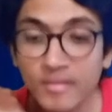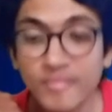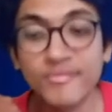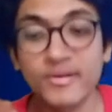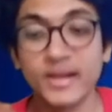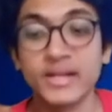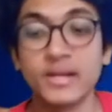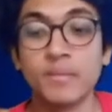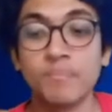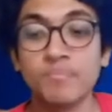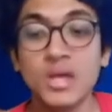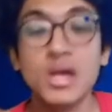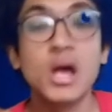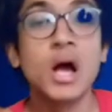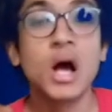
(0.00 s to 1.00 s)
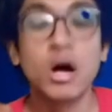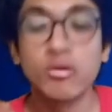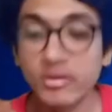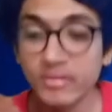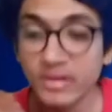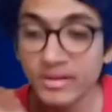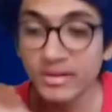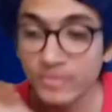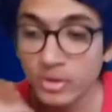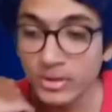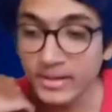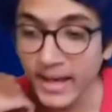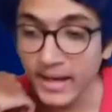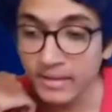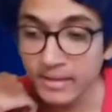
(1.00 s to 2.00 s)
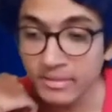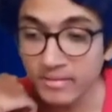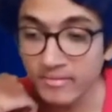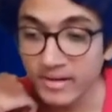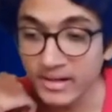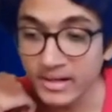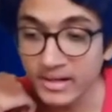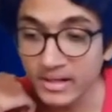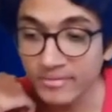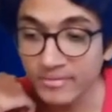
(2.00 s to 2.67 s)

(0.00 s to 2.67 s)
fine. However, if your tax evaded